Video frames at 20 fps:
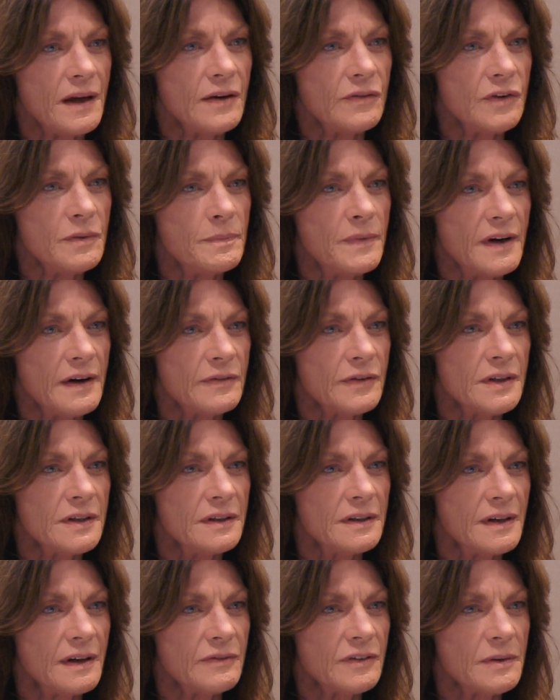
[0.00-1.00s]
every
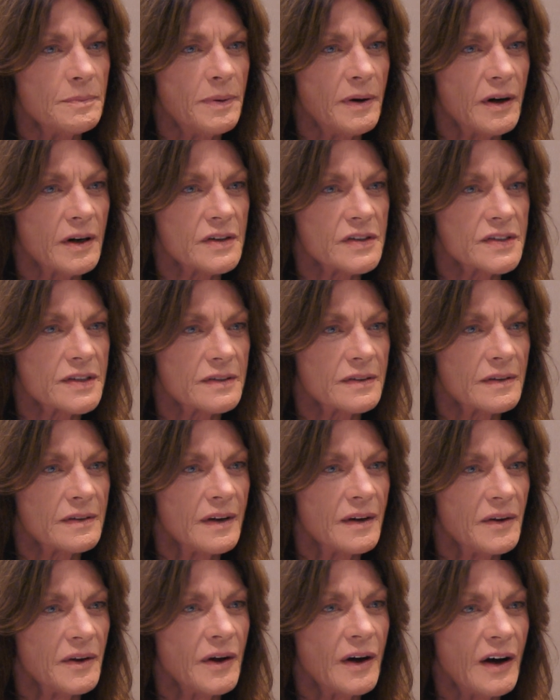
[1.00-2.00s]
every every part's
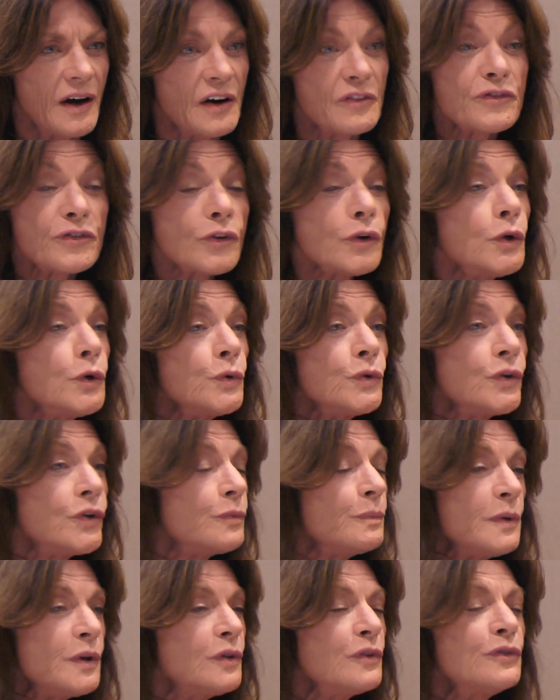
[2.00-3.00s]
a fruit,
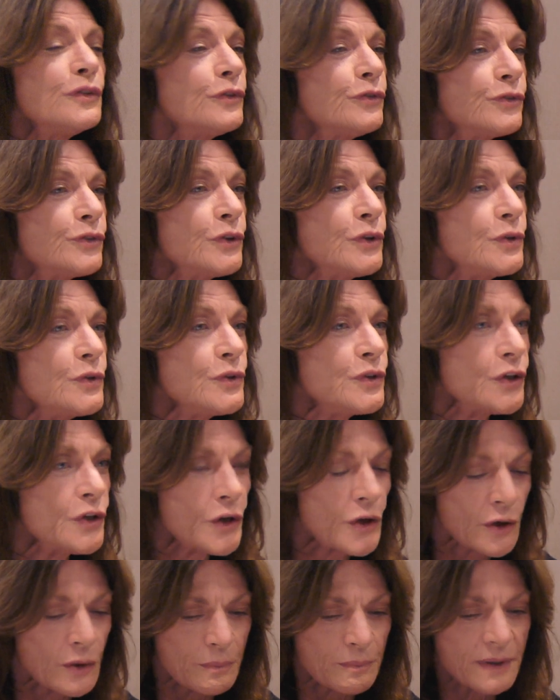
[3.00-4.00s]
beautiful fruit,
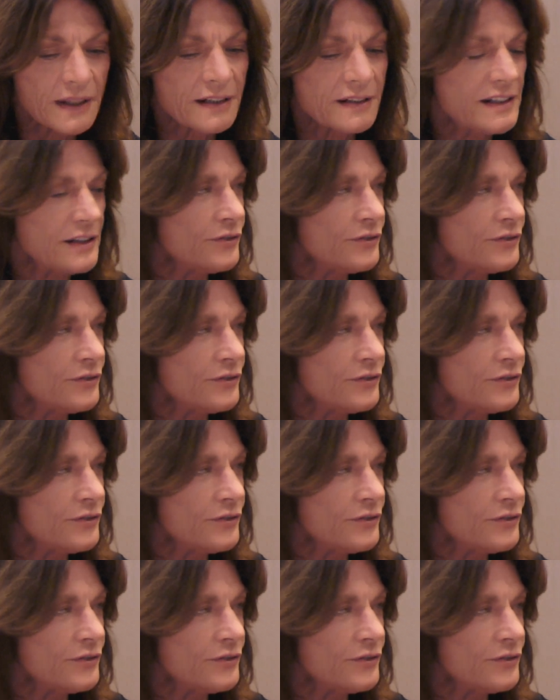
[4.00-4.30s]
mm. but a mm.